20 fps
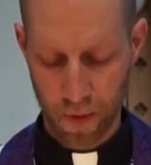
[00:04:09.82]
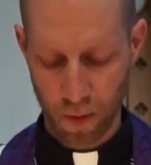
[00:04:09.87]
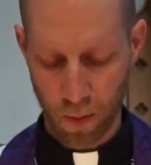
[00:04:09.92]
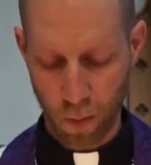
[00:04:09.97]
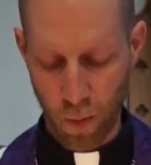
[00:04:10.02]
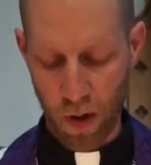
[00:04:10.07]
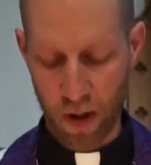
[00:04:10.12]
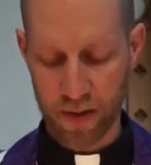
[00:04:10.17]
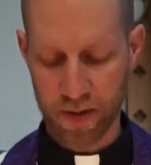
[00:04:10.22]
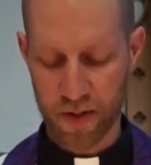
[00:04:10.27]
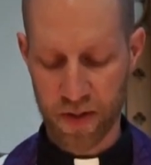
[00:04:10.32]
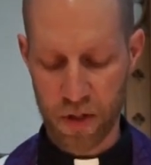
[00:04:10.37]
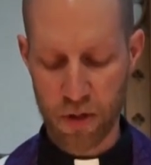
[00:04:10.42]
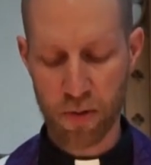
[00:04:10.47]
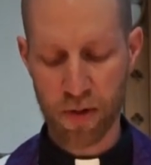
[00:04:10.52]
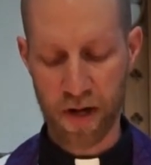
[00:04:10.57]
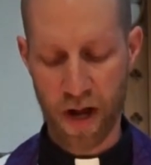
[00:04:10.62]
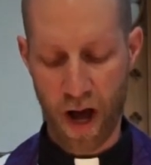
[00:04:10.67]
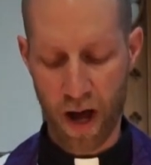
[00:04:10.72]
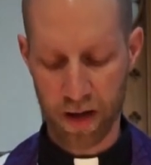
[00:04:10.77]
Once you
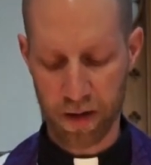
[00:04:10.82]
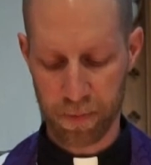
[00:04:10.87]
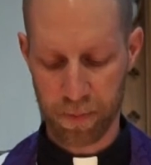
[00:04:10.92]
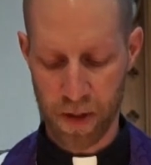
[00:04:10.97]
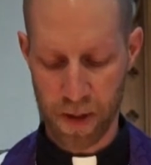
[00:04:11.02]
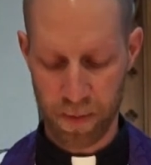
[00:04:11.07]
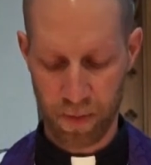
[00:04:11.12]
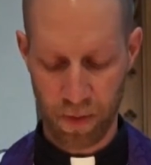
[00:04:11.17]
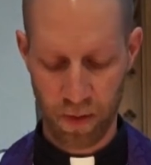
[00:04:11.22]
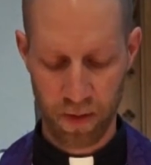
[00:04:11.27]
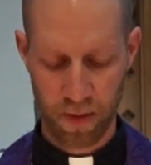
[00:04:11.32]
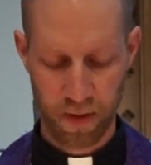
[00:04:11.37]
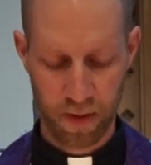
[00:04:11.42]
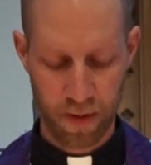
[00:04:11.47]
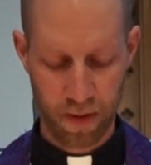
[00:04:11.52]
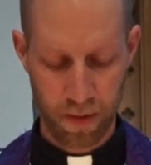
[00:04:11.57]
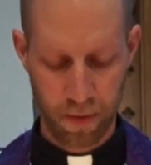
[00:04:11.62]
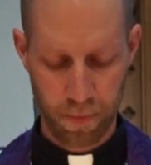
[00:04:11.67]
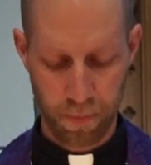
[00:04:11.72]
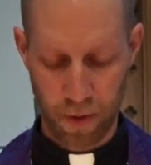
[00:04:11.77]
were not a people,
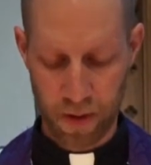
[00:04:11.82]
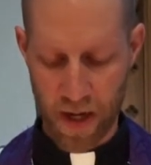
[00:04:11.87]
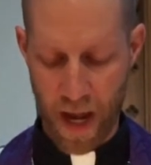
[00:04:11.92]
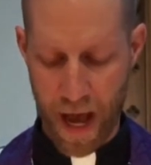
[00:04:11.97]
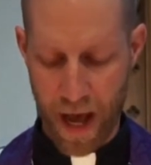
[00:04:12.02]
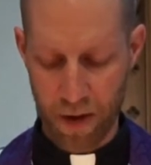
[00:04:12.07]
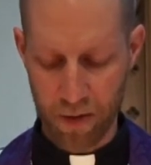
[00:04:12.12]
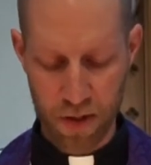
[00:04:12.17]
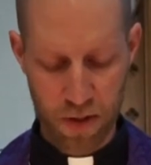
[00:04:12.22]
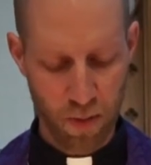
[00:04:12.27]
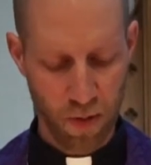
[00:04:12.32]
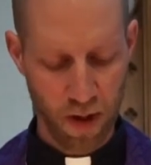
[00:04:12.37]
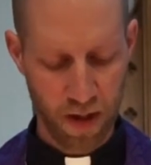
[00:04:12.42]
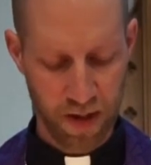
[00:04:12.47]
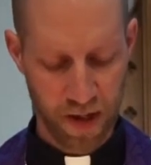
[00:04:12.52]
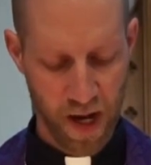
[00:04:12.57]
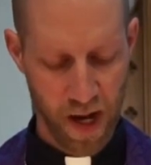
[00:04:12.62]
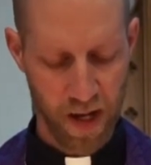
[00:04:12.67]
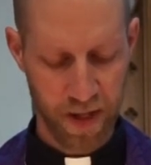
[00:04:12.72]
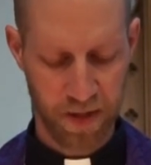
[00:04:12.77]
but now you
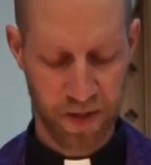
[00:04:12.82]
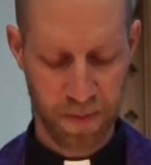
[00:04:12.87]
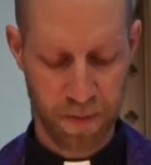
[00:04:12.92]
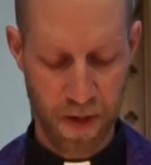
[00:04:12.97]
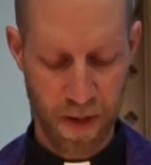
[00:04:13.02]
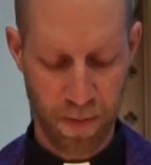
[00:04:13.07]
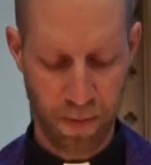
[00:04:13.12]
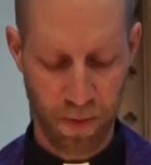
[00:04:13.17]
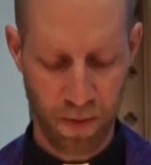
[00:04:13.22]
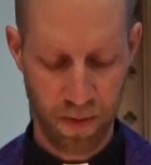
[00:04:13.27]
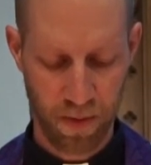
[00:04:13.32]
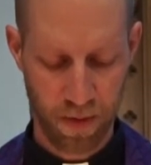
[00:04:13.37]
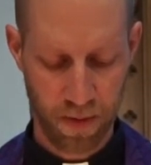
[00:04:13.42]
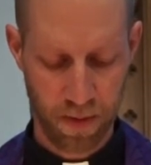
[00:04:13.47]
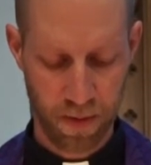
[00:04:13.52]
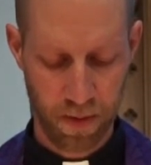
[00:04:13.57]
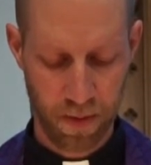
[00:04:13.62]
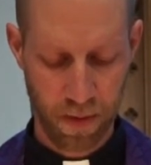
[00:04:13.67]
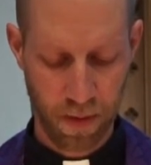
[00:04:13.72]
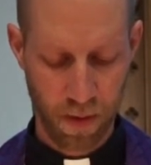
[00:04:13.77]
are God's people.
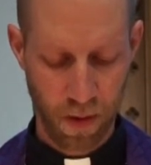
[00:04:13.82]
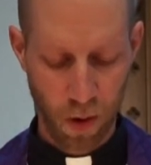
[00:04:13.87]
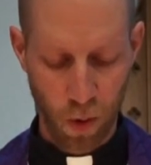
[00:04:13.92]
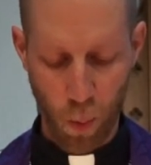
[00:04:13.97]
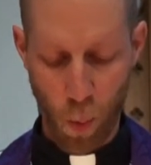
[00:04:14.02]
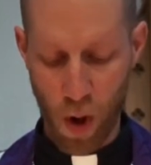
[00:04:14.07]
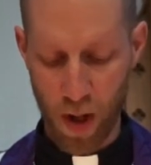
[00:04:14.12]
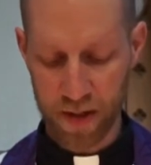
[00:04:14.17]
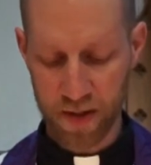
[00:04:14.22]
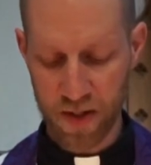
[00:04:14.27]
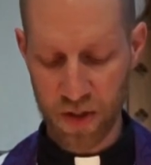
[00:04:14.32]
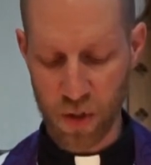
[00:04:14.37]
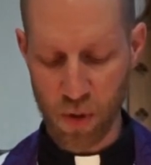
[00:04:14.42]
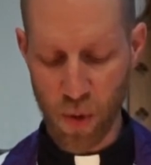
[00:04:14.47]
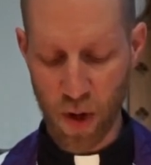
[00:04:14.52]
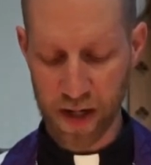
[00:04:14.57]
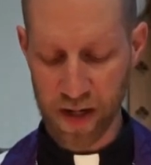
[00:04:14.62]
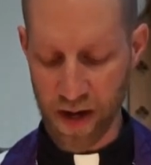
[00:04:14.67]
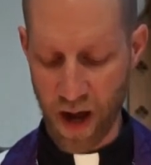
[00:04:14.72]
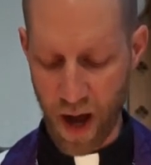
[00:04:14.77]
Once
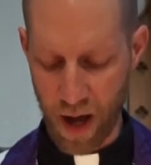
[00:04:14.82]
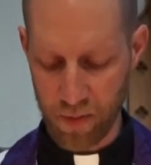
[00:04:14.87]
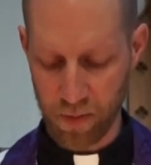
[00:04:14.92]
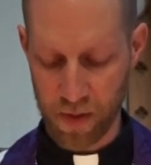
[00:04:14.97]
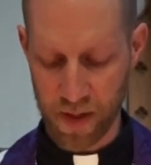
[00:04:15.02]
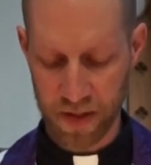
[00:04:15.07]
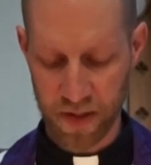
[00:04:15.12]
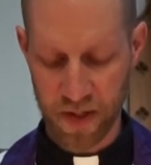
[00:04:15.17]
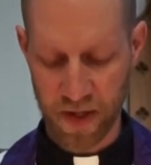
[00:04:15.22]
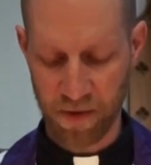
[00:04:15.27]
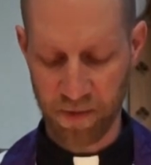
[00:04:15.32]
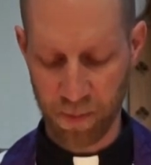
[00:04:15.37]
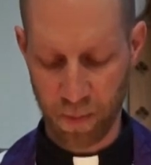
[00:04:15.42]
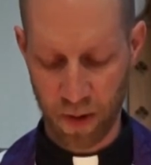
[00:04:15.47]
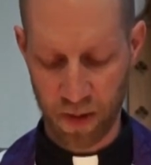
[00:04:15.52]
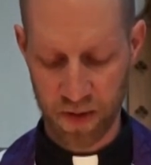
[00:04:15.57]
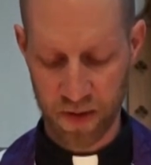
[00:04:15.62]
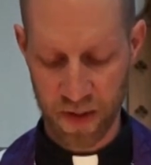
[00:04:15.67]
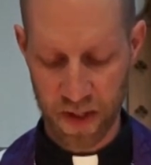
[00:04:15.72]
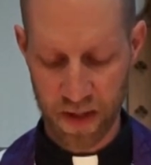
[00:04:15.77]
you had not received
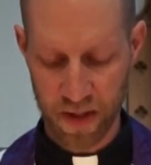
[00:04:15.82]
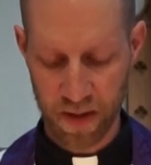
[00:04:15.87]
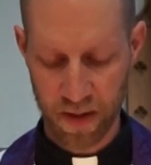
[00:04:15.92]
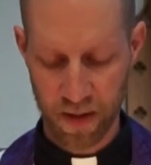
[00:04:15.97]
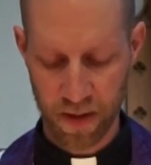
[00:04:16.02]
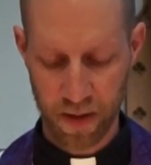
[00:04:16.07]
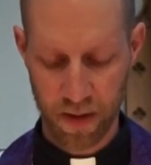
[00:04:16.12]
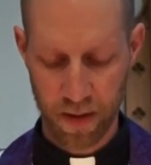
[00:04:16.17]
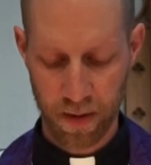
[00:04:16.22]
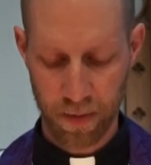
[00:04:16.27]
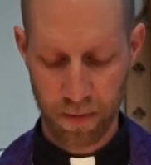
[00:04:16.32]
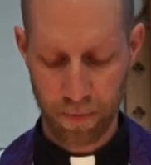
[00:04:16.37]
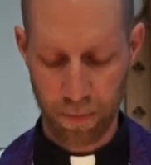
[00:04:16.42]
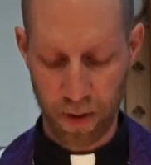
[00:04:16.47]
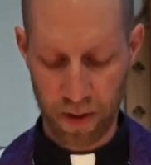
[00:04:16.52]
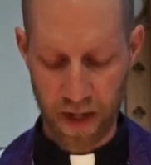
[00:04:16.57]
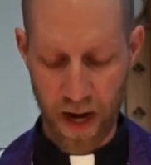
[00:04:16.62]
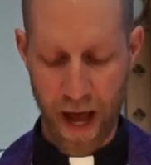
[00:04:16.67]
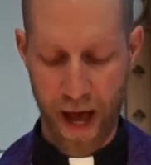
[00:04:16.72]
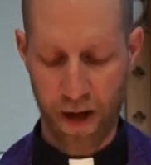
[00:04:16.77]
mercy,
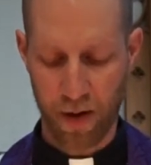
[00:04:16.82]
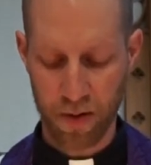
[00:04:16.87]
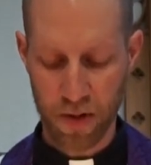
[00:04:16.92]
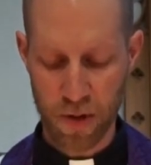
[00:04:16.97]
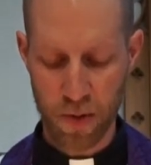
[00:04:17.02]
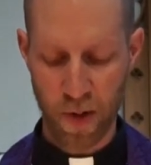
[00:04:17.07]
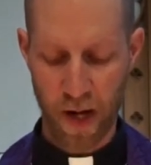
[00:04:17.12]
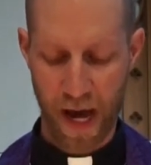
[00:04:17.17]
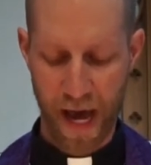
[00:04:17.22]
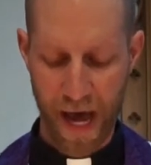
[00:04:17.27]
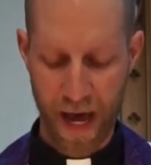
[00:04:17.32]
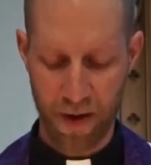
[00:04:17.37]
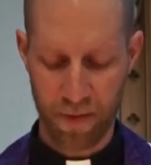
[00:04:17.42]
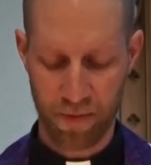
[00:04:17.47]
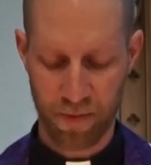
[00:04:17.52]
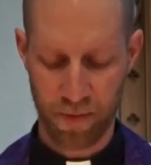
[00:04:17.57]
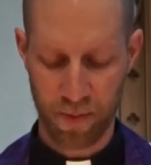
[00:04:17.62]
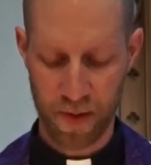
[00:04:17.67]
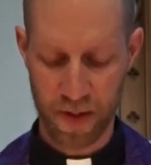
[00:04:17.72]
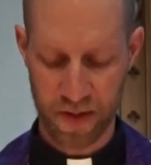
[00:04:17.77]
but now you
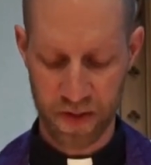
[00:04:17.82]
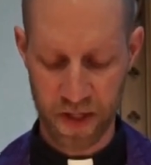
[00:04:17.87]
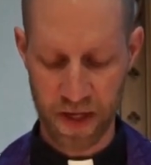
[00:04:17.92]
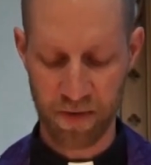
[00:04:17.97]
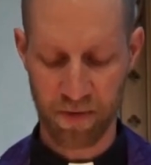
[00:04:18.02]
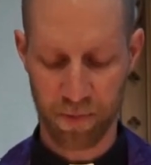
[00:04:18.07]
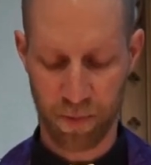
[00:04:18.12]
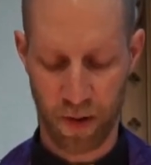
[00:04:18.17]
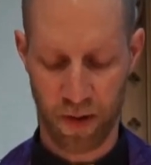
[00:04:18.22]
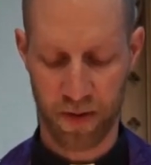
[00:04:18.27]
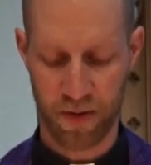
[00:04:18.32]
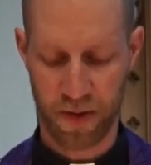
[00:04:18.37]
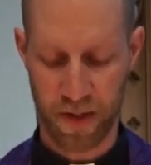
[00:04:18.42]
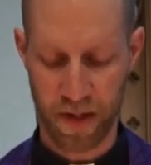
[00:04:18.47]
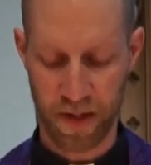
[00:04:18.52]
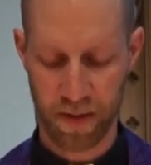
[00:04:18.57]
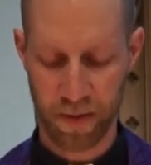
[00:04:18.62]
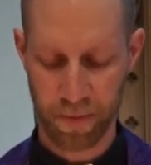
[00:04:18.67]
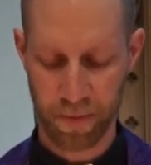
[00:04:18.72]
have received mercy.